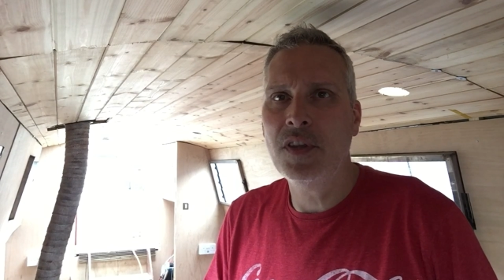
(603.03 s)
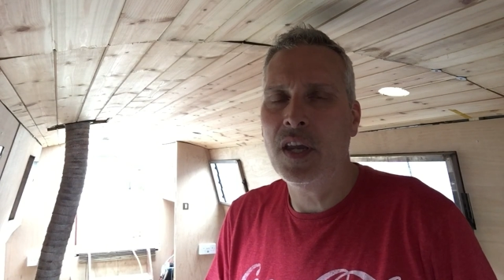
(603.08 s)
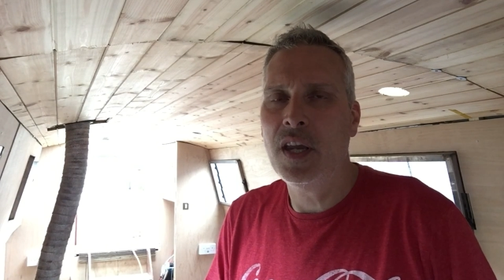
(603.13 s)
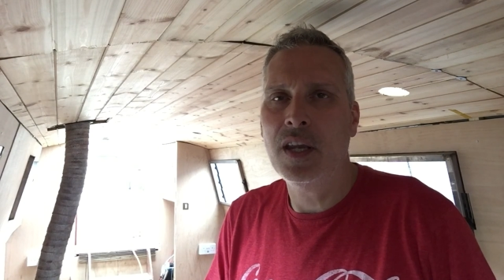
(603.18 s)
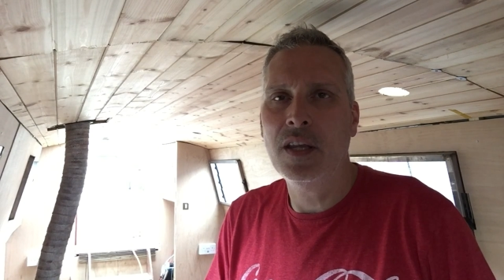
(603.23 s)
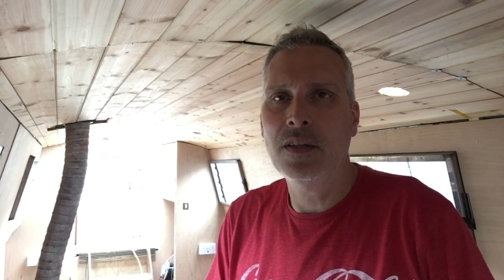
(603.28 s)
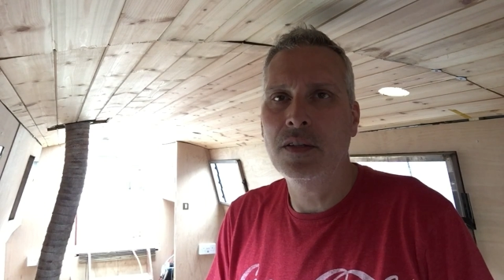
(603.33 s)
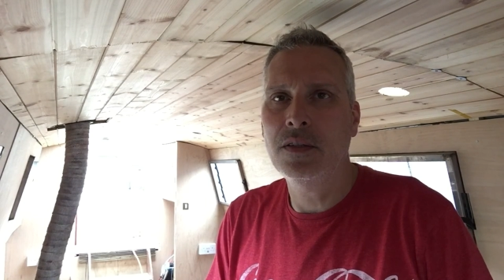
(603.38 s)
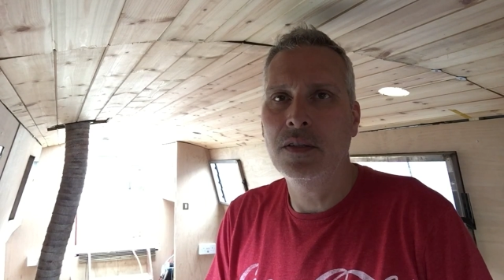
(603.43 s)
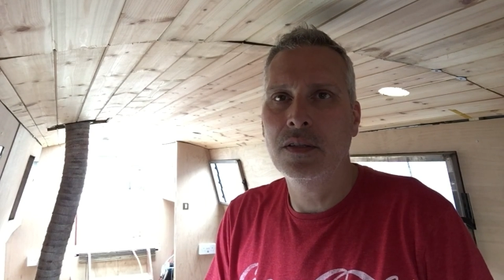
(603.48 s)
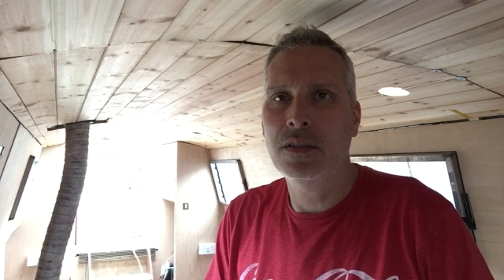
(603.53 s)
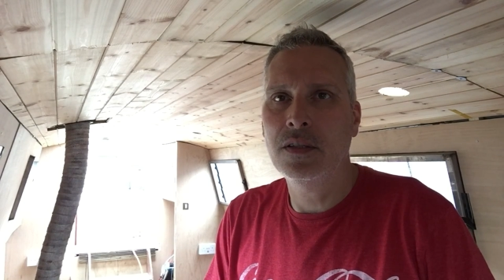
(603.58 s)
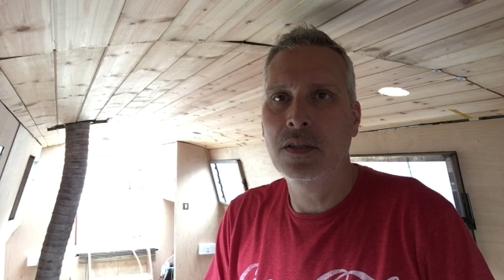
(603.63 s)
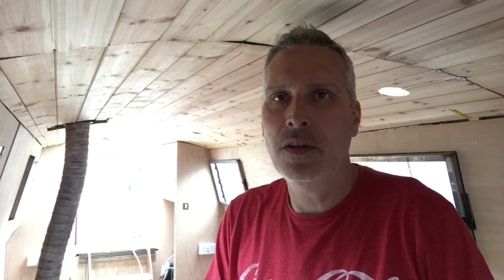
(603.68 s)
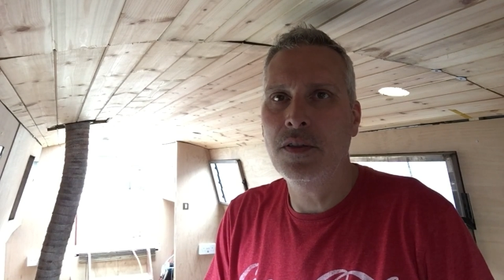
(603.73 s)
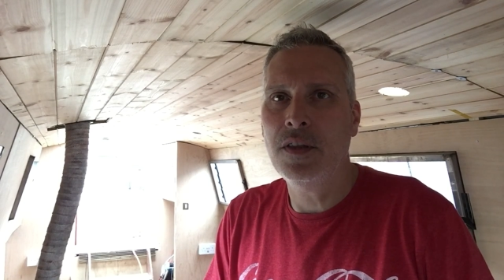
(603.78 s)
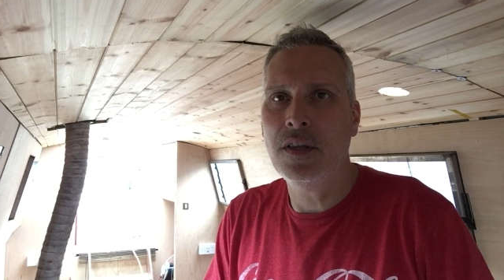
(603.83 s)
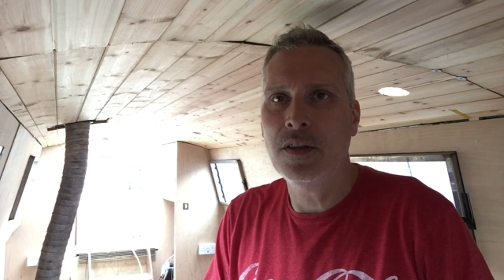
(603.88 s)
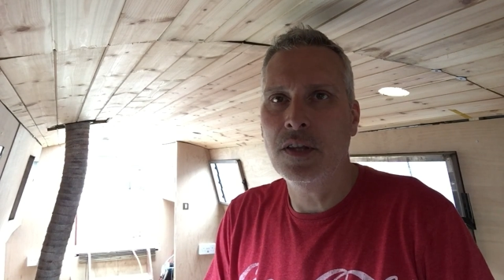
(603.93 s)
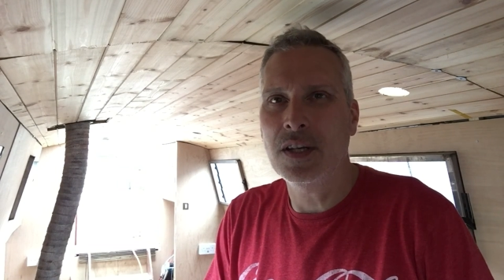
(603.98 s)
thing,
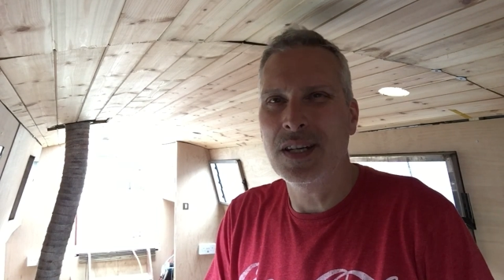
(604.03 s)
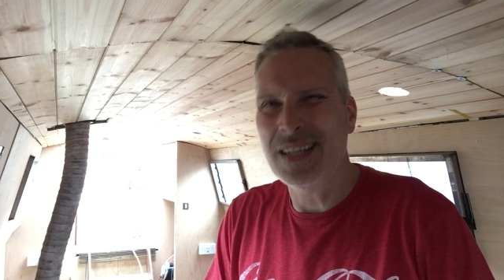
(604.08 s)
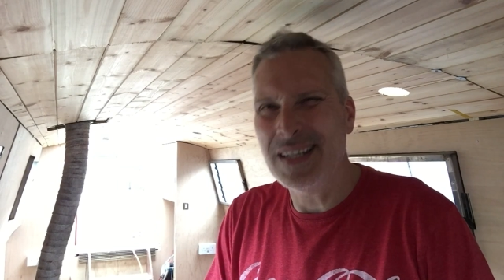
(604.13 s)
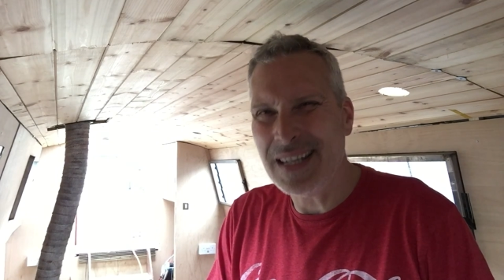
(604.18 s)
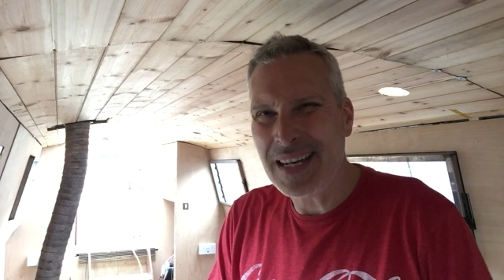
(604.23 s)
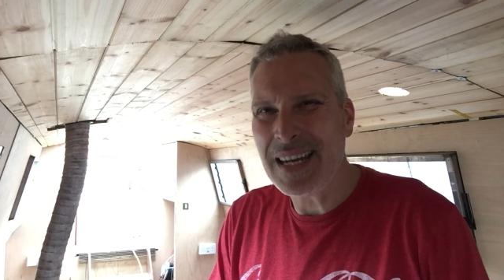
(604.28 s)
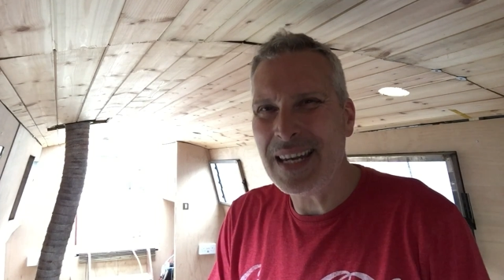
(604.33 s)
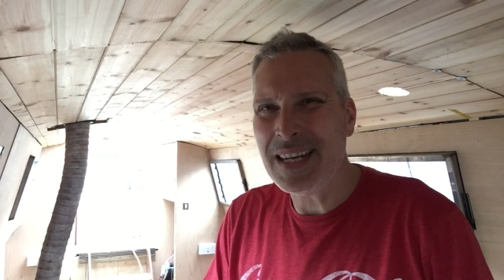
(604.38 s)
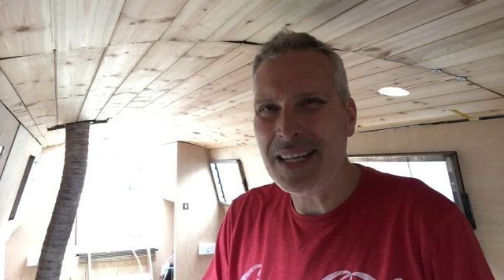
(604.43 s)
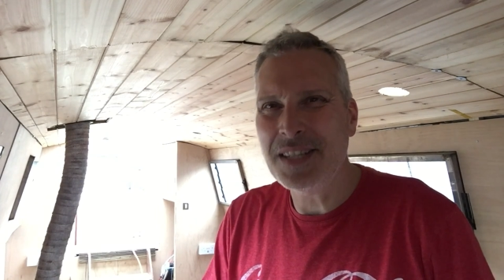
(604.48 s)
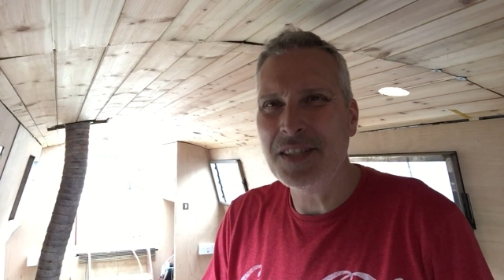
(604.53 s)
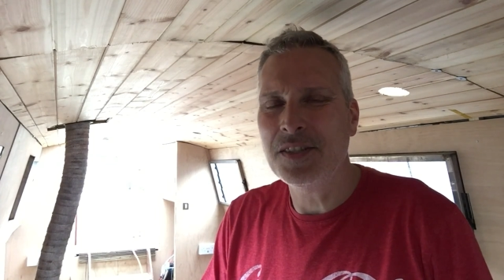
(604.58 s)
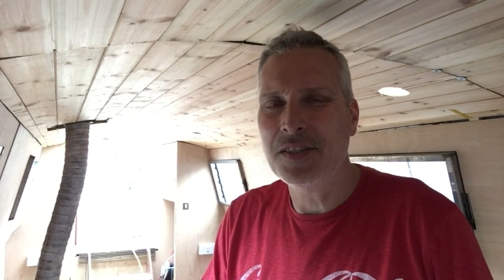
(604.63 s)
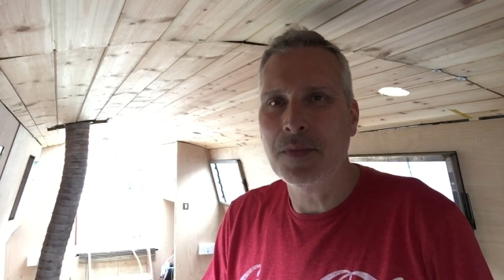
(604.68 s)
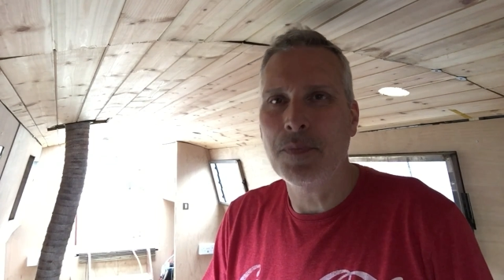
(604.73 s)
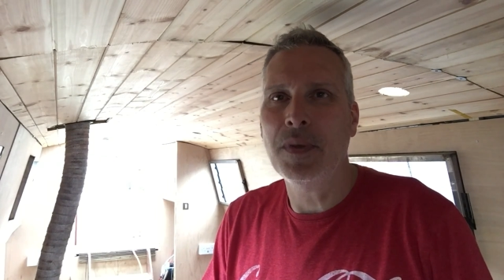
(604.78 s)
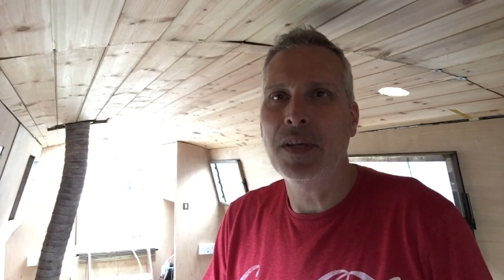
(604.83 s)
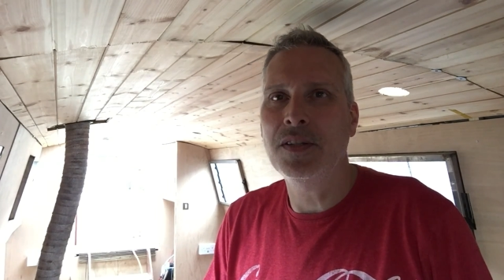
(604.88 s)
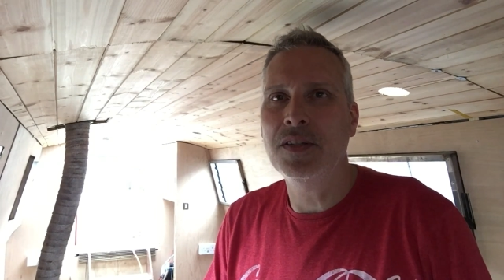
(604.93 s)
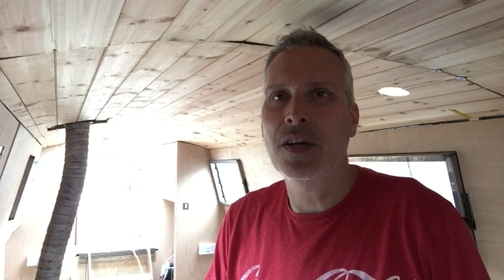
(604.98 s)
nothing that needs
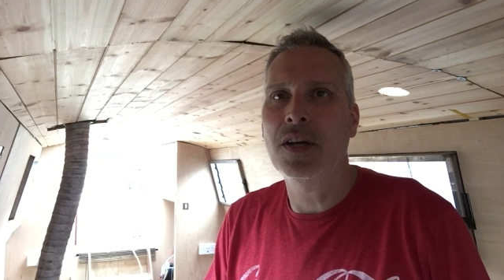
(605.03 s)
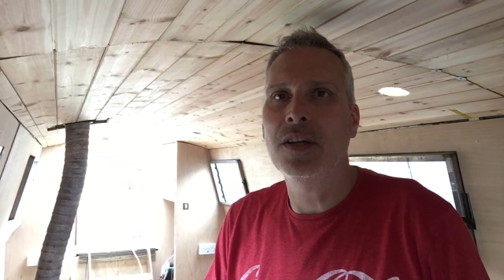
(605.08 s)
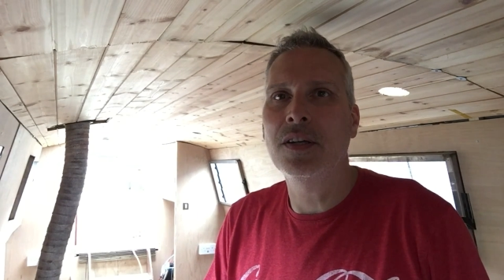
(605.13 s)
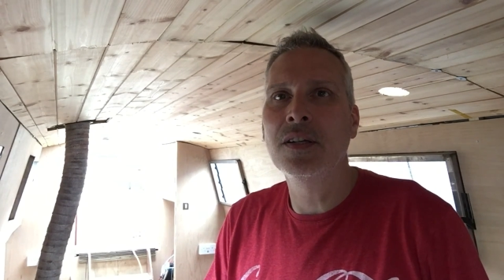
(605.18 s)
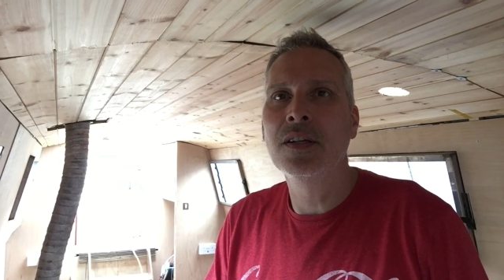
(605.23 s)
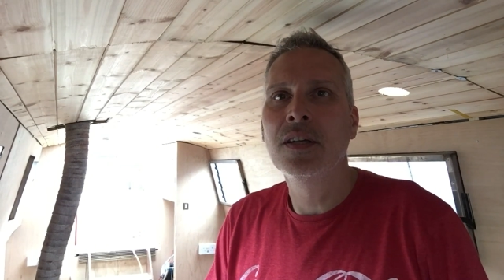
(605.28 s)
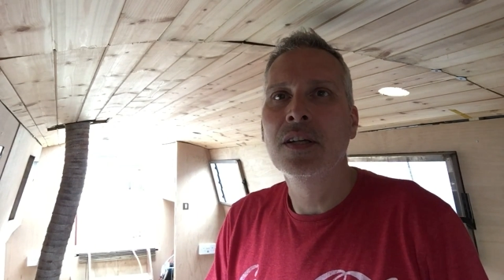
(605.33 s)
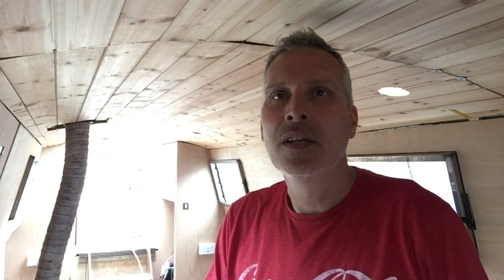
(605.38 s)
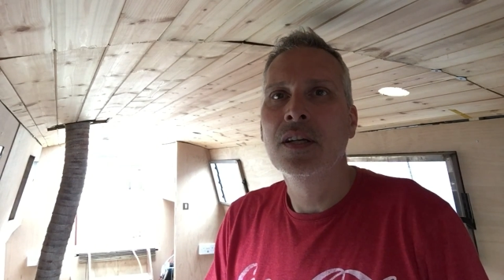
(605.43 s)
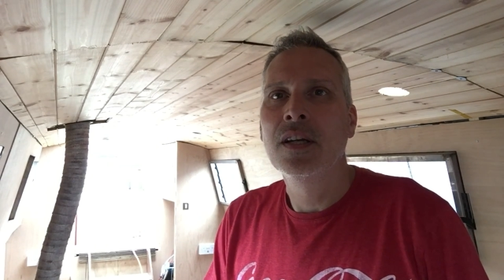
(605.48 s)
to be done